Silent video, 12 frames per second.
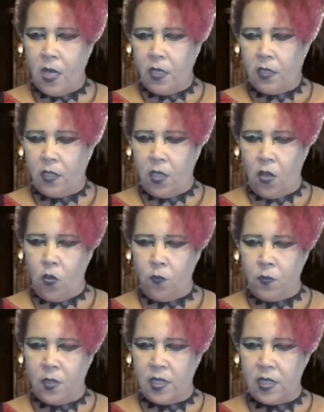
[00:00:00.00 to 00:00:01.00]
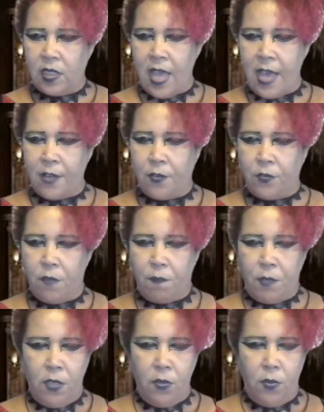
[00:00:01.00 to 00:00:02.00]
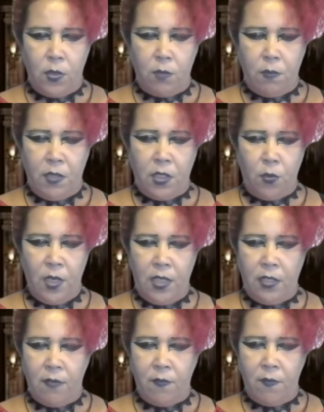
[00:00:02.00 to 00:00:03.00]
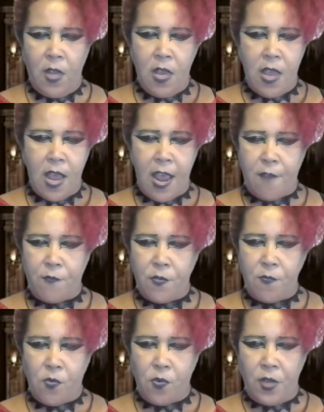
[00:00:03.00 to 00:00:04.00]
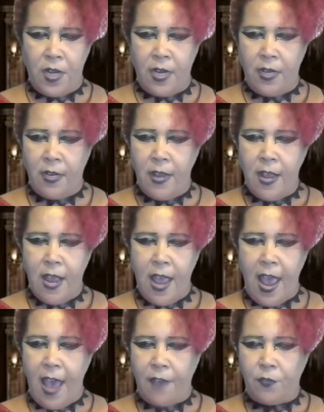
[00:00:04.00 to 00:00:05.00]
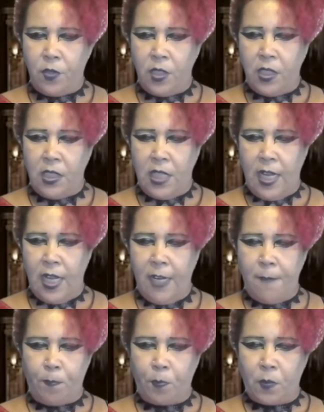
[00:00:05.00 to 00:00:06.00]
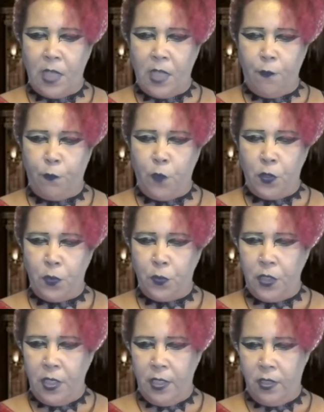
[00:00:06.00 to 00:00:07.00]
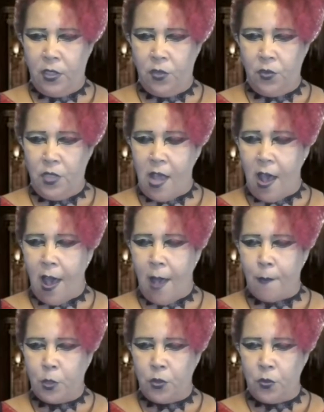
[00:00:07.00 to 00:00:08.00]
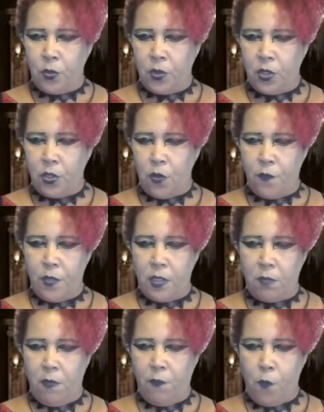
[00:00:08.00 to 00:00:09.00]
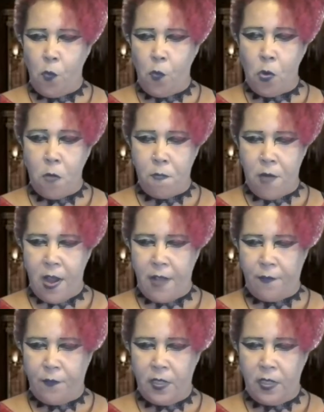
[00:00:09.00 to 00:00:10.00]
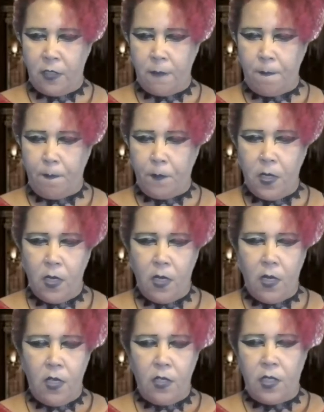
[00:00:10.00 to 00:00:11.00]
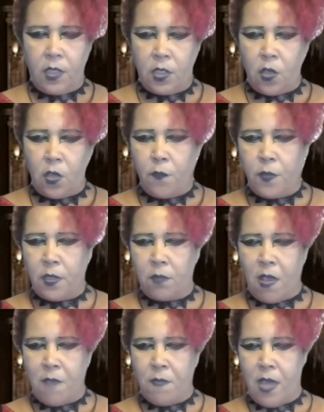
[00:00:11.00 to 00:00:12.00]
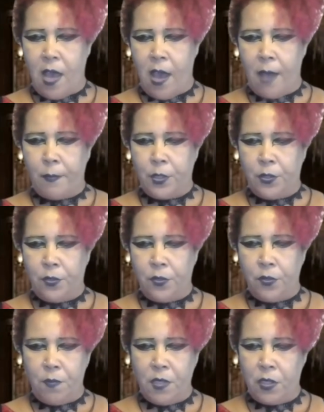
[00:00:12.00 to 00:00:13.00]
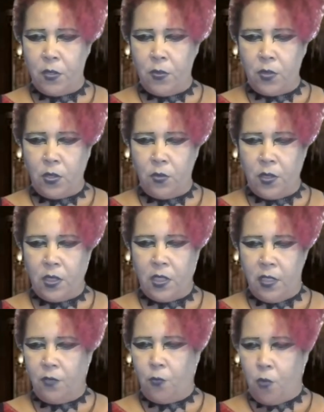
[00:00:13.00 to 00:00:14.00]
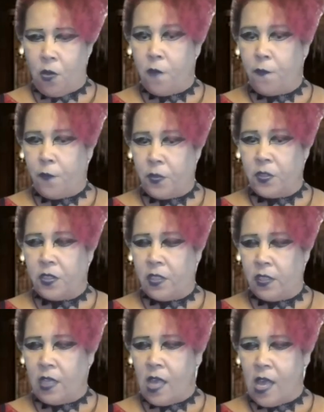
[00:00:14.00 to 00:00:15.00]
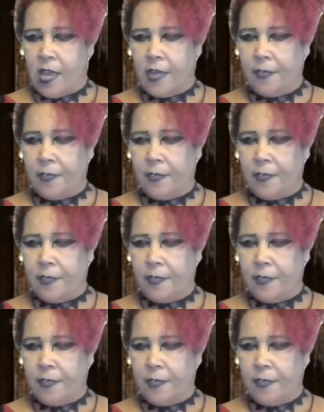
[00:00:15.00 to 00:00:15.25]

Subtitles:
The homeless sat on the pews between them every morning after the day they funneled into the optional service before breakfast. The service might be optional, but those who attended were first in line.